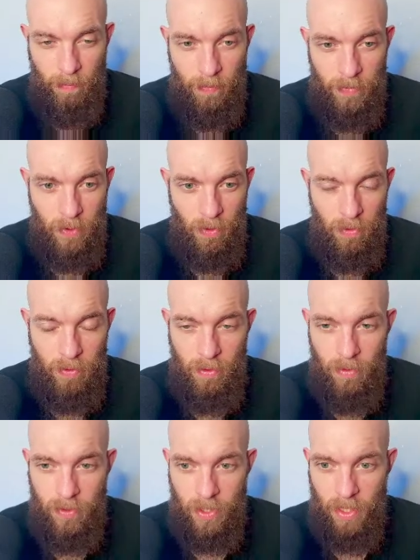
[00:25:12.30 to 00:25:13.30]

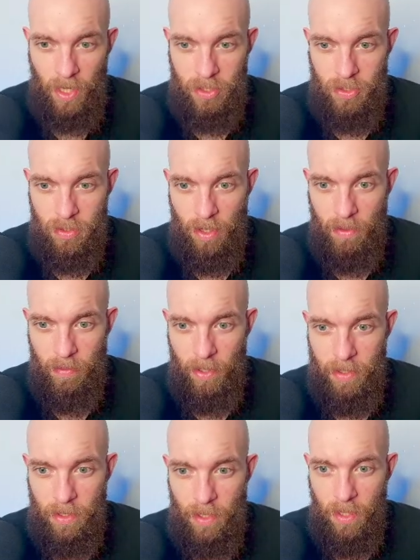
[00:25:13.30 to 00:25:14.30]
the catch there,
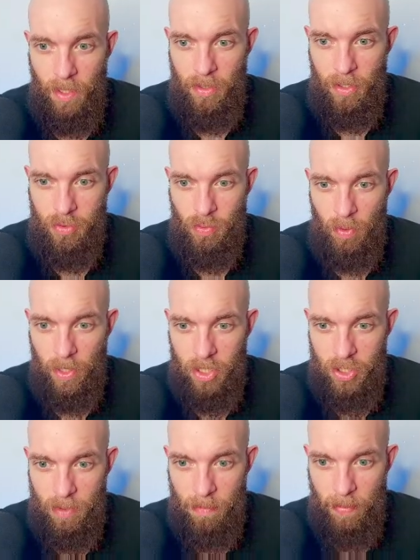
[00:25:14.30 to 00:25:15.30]
right? Does Rogue
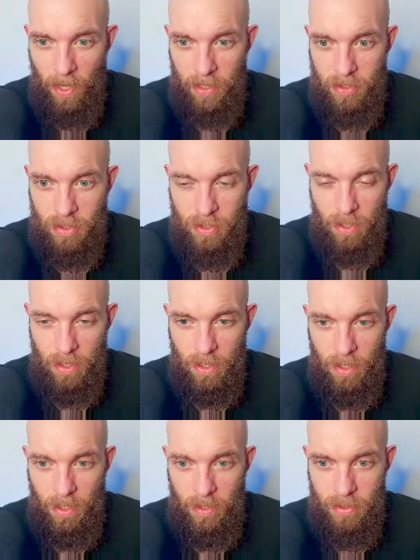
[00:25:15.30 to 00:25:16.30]
Engine batch
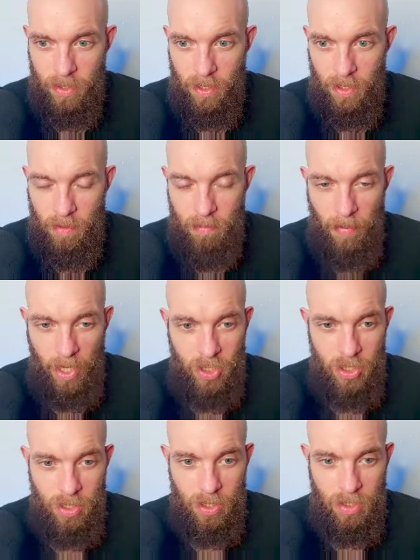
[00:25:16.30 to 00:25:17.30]
the
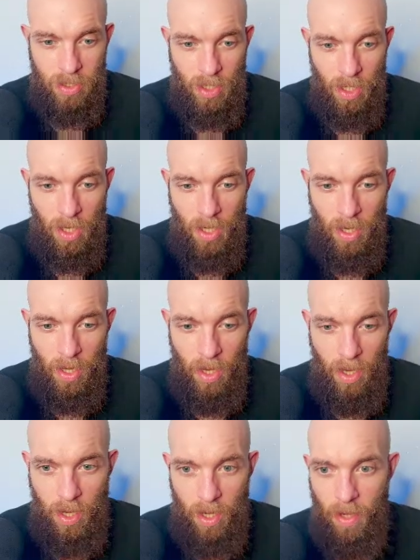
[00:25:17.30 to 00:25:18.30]
meshes?
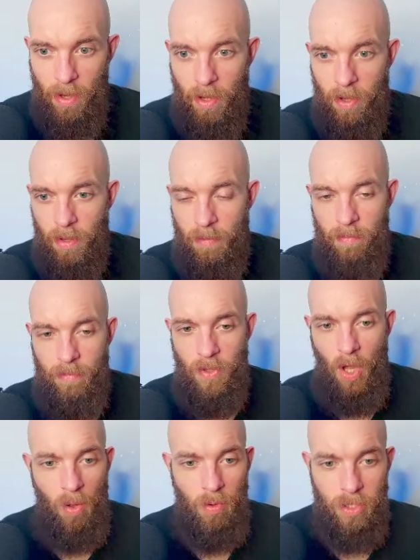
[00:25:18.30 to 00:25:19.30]

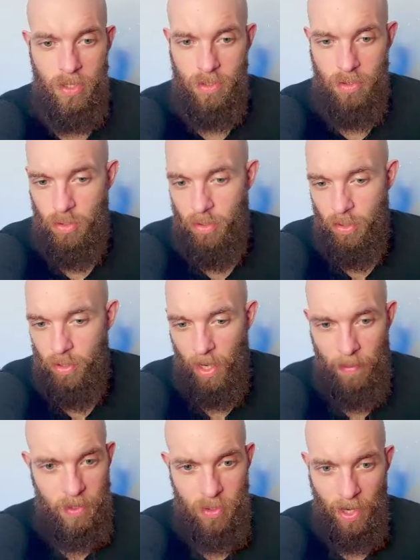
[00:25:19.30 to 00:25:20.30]
No, it's I
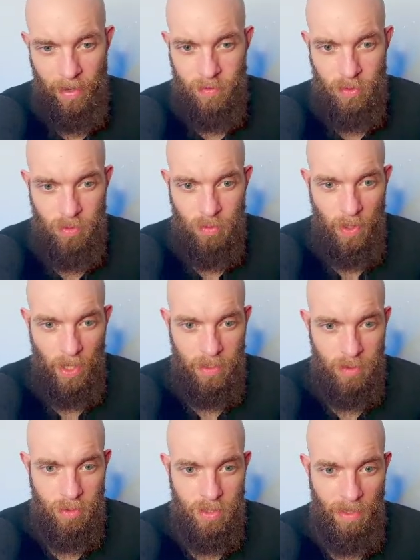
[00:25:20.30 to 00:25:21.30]
mean, you have to do that
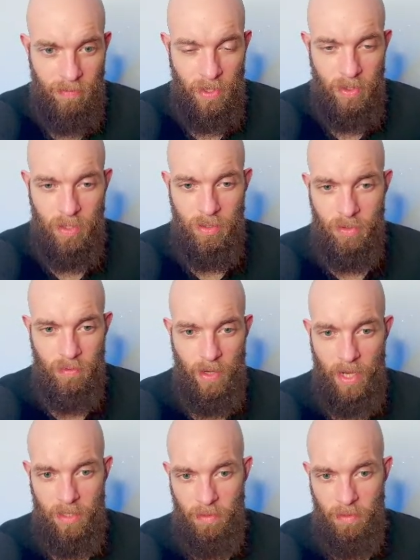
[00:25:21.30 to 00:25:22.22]
yourself, right? You can create the